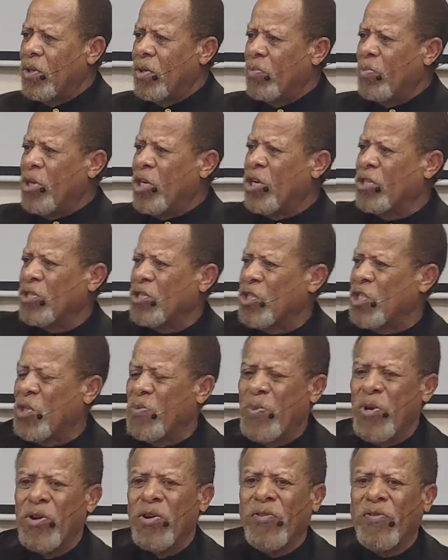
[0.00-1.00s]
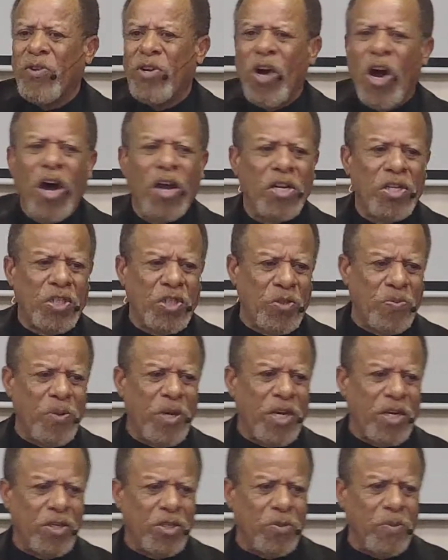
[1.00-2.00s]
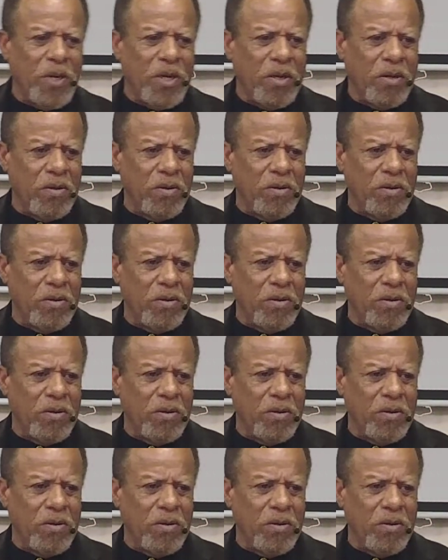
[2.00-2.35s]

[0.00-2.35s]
Because the Spirit of God is speaking to me.